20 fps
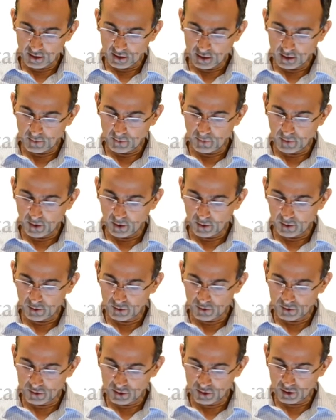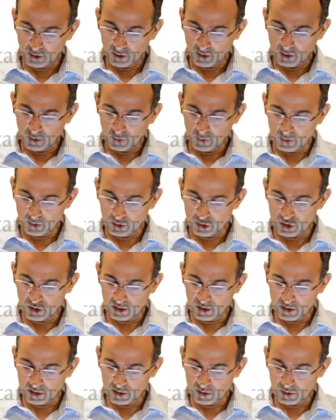composed with
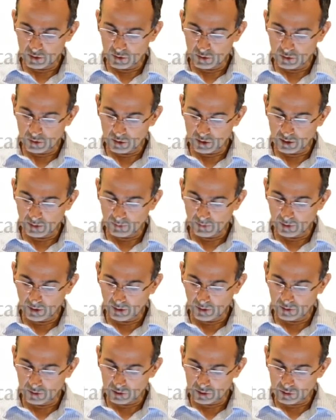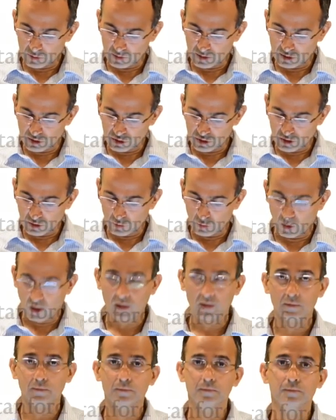g two composed with g
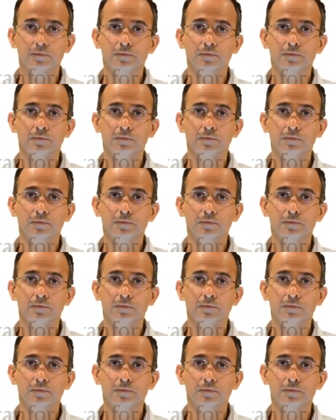one.